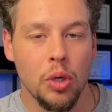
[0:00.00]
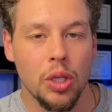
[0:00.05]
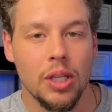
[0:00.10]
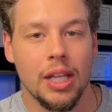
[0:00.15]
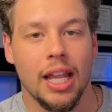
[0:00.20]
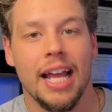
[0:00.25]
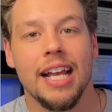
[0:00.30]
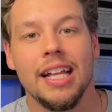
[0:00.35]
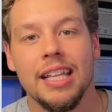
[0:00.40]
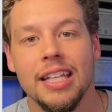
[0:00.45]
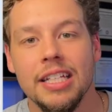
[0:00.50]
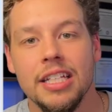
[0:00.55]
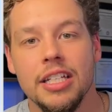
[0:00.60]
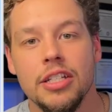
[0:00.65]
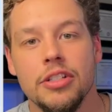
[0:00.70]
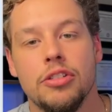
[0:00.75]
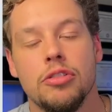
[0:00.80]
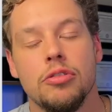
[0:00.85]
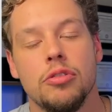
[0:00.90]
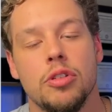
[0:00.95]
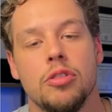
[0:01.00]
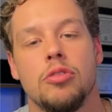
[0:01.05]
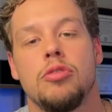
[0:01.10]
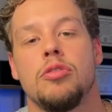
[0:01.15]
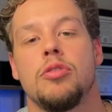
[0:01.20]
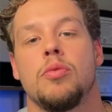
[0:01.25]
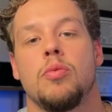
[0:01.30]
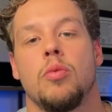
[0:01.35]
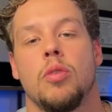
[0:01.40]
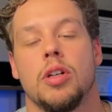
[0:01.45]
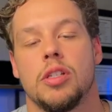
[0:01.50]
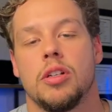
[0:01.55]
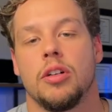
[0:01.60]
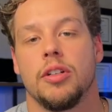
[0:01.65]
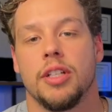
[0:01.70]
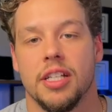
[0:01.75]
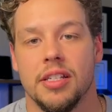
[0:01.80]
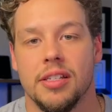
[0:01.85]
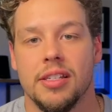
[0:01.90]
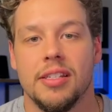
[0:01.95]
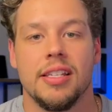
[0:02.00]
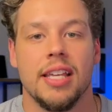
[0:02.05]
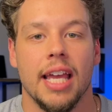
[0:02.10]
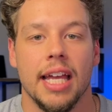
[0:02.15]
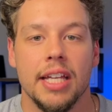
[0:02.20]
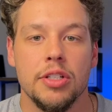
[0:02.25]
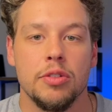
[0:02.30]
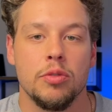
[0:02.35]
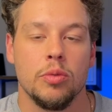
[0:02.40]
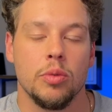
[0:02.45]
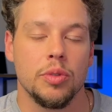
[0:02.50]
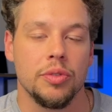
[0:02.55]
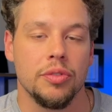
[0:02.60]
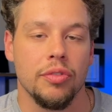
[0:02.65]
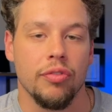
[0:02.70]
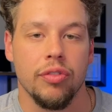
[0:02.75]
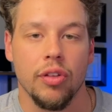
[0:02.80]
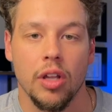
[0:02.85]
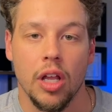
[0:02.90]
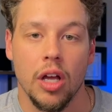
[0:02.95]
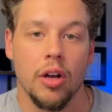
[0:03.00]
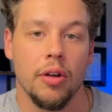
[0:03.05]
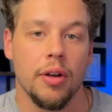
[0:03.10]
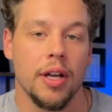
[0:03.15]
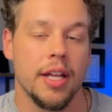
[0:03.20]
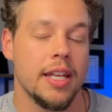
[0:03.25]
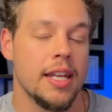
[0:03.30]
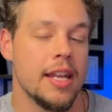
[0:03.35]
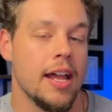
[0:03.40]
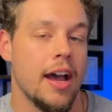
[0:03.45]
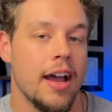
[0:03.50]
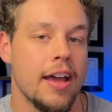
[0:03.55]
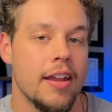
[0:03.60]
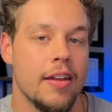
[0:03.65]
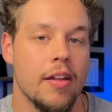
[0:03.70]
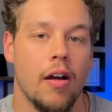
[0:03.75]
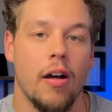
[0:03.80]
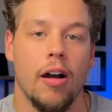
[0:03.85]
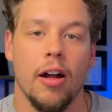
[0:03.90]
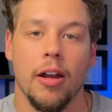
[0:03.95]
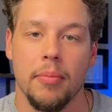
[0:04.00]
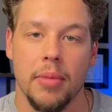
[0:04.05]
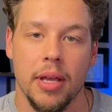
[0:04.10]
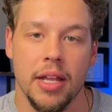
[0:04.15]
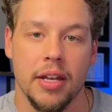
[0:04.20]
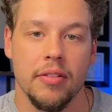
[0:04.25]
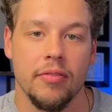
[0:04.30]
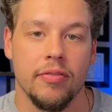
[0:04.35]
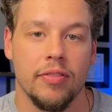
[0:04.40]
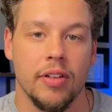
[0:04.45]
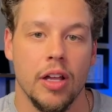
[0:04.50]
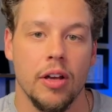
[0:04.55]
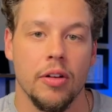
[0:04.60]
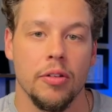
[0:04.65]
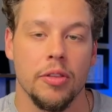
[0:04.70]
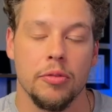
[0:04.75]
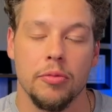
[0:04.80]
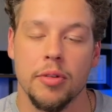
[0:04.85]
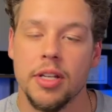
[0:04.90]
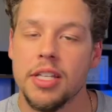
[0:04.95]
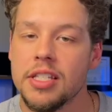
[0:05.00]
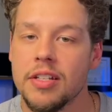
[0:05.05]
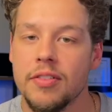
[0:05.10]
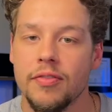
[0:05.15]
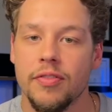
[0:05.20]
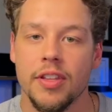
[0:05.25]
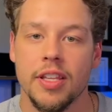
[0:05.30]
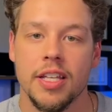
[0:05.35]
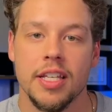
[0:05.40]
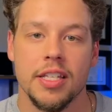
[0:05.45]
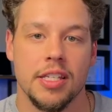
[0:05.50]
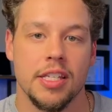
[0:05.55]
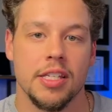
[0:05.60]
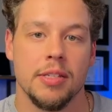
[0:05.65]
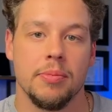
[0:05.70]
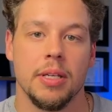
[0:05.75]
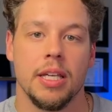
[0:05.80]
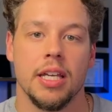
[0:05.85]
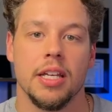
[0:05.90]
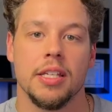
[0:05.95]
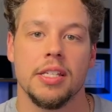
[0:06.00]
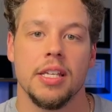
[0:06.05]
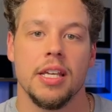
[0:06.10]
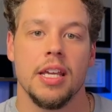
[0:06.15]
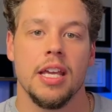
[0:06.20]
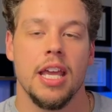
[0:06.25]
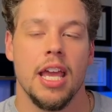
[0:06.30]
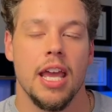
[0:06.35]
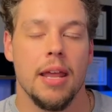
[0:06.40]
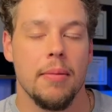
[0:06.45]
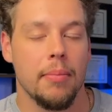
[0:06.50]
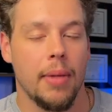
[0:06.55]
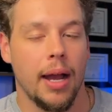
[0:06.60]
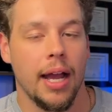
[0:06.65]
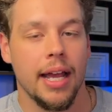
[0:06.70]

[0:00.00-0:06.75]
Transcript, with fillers: likely need to use what's called a scheduled flow and not an automated flow. The reason for this is because in my